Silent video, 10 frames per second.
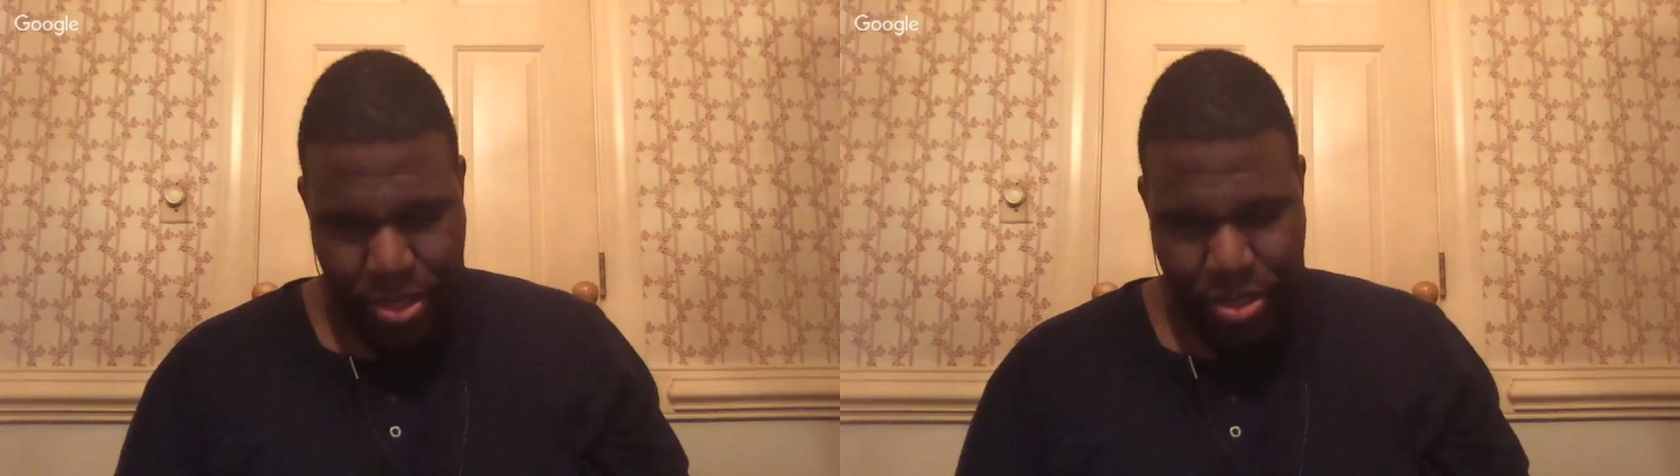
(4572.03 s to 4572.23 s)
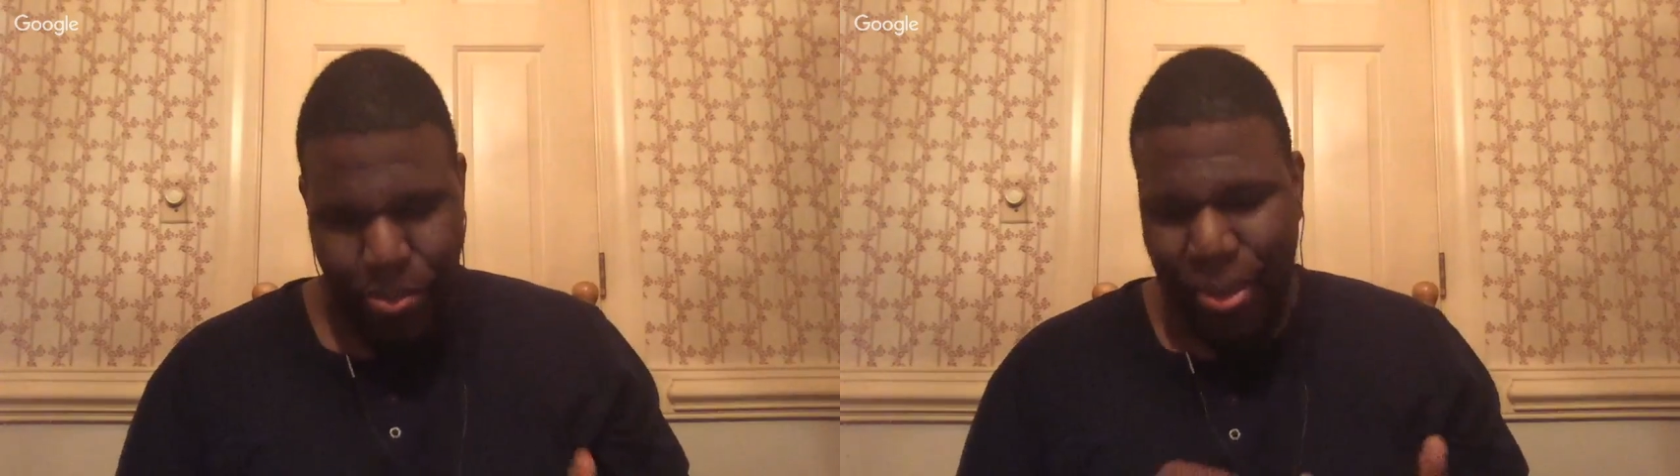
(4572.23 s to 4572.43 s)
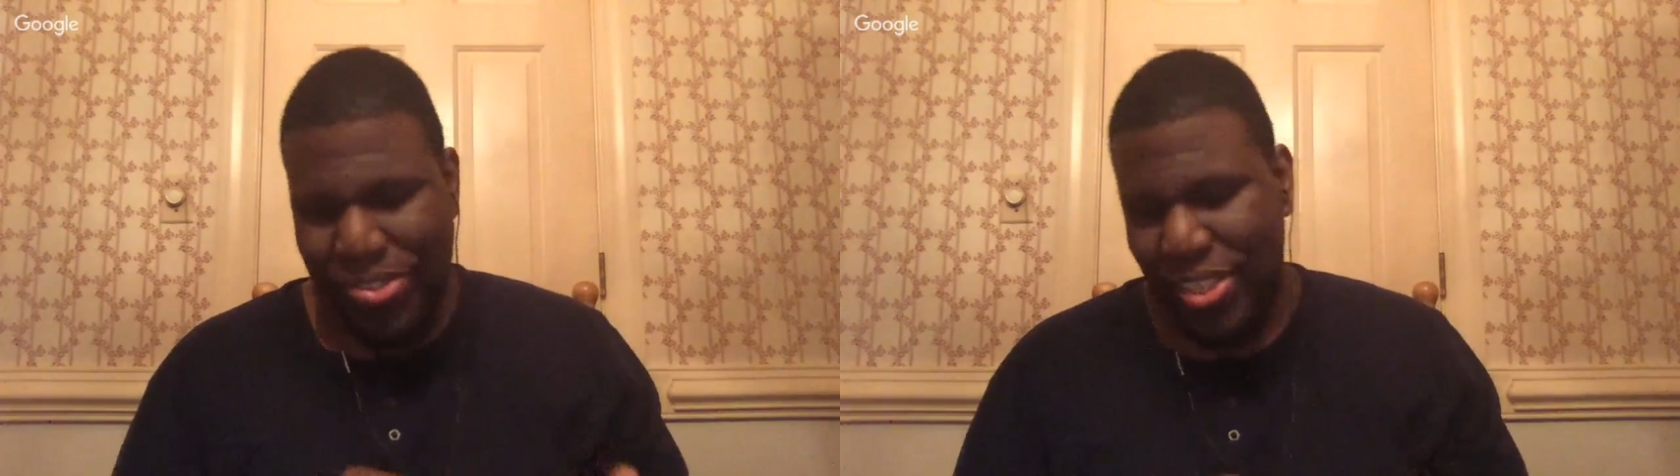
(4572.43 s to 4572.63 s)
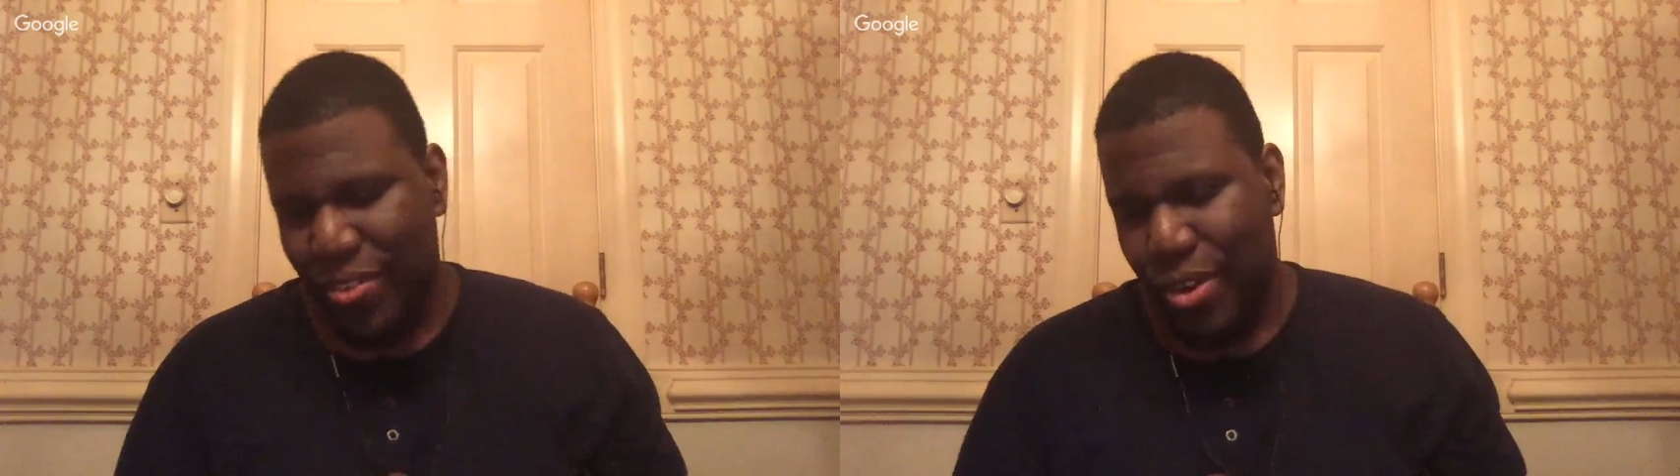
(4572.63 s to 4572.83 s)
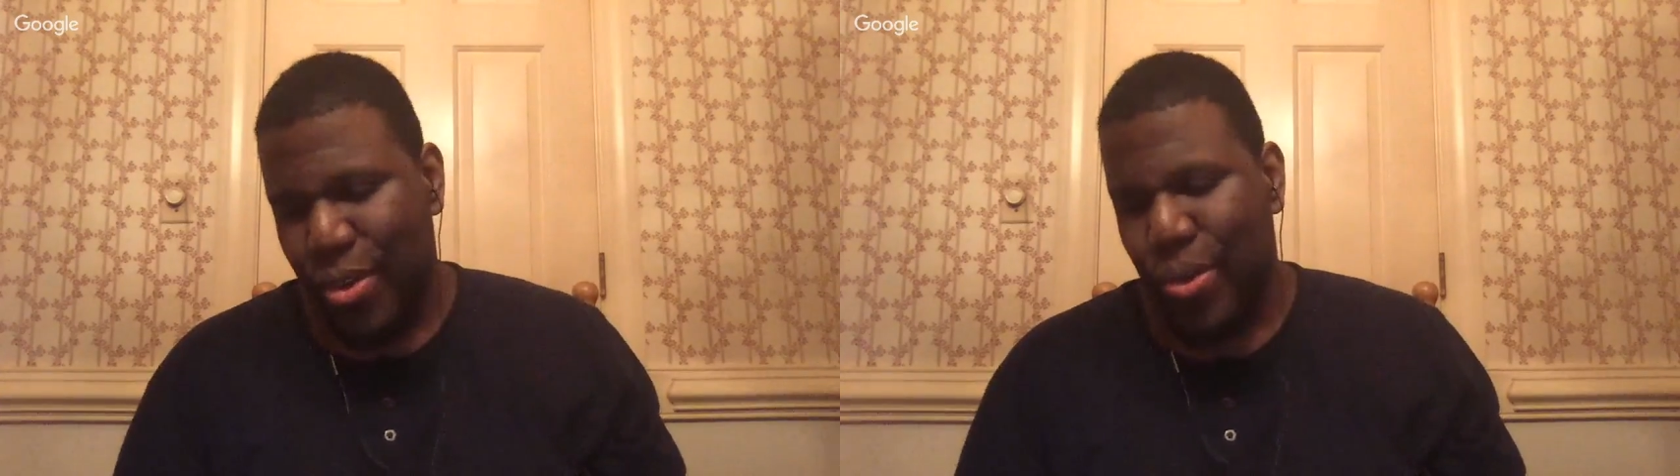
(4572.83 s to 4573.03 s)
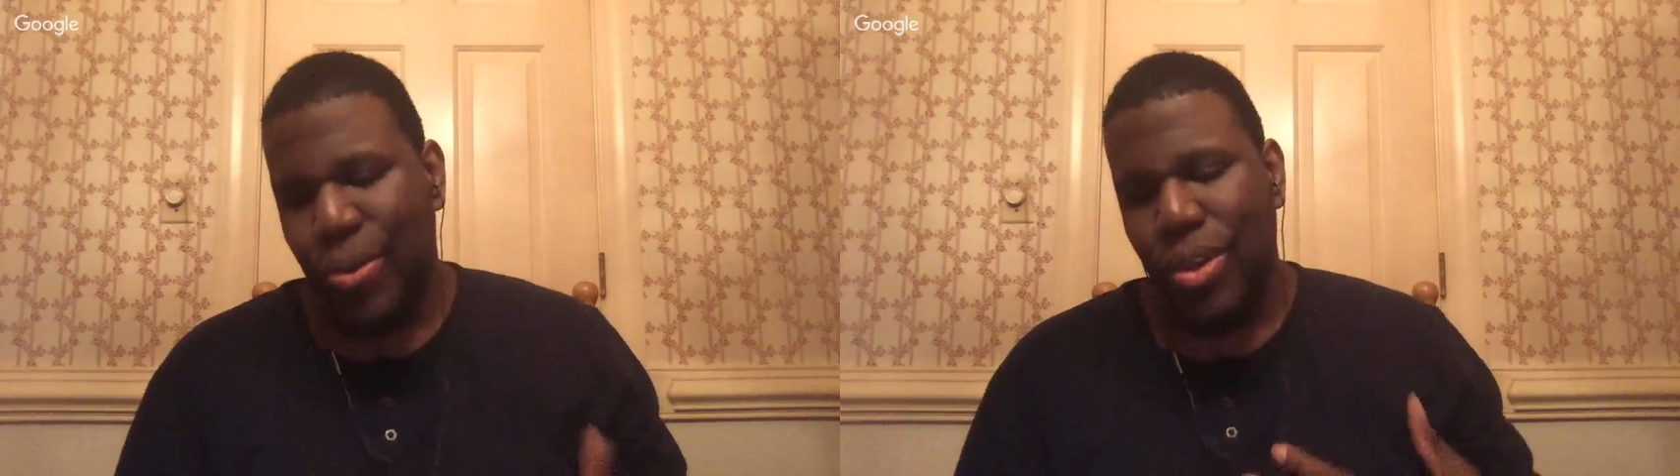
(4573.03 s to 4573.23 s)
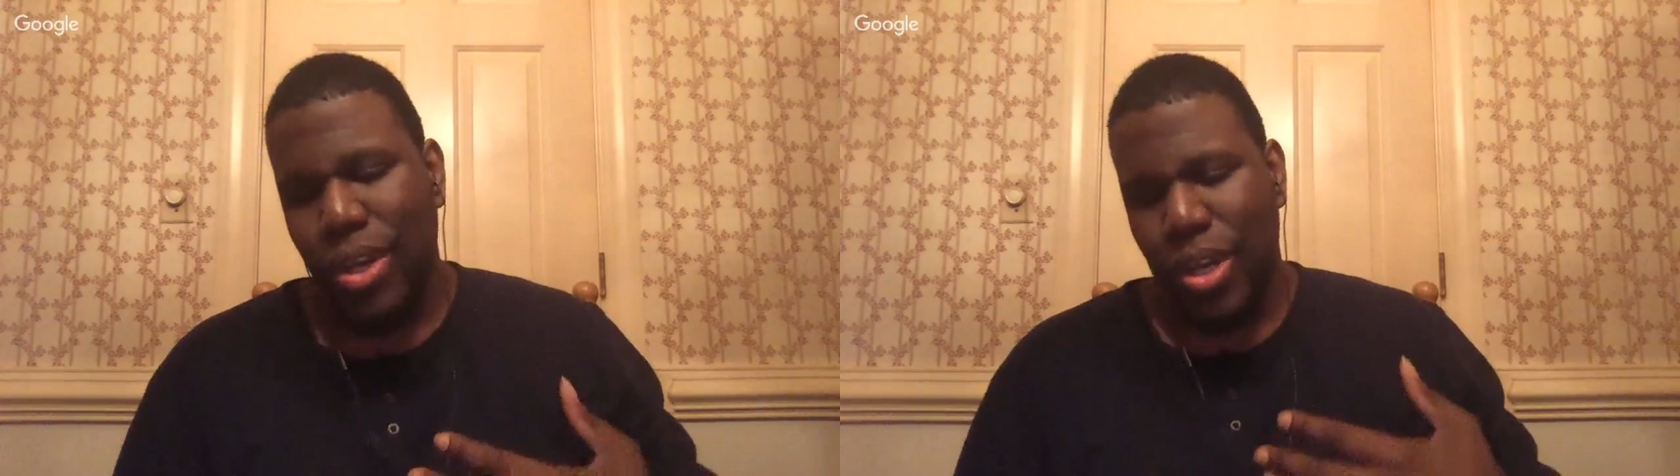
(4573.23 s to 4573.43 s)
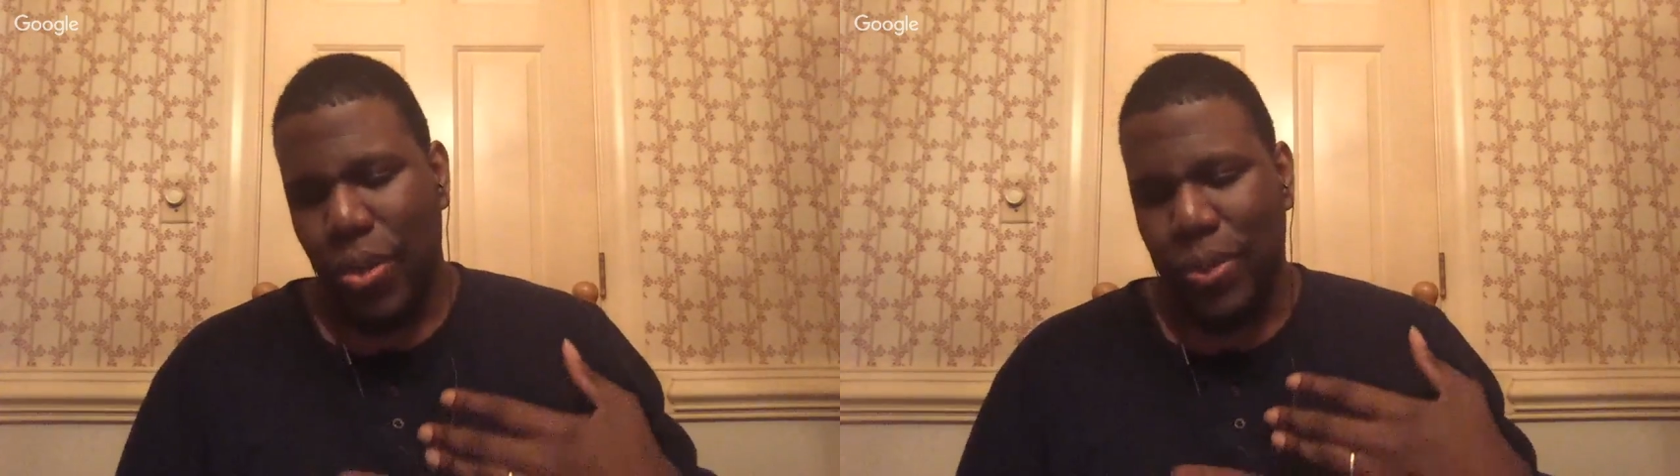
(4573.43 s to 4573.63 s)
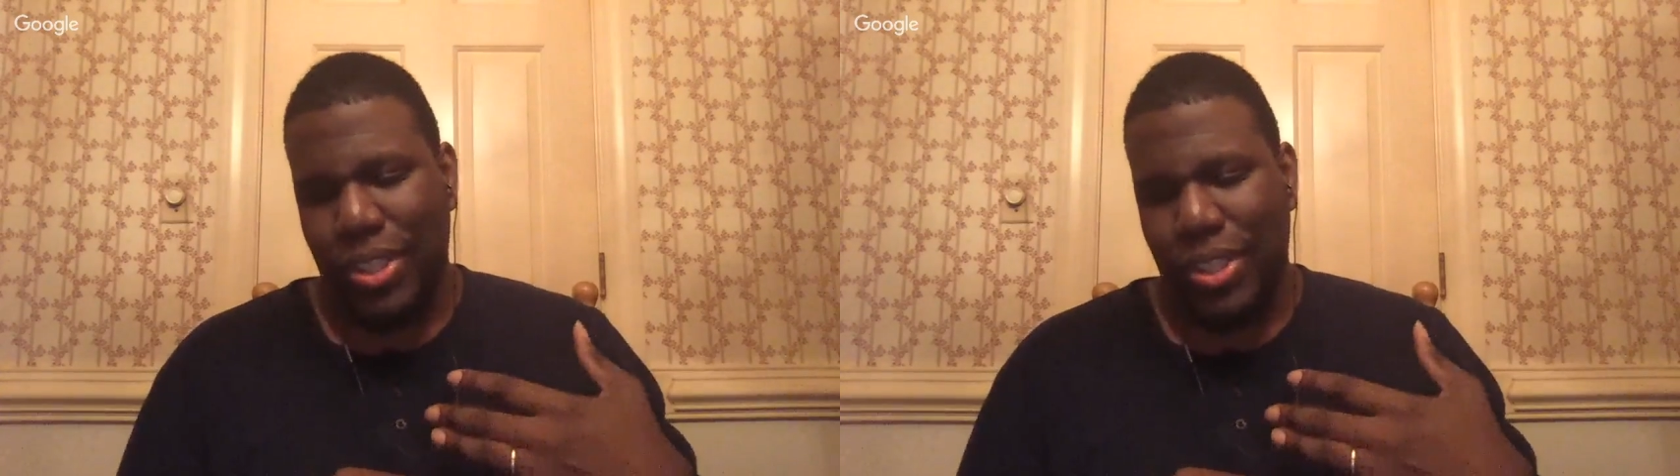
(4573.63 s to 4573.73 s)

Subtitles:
ReZero. We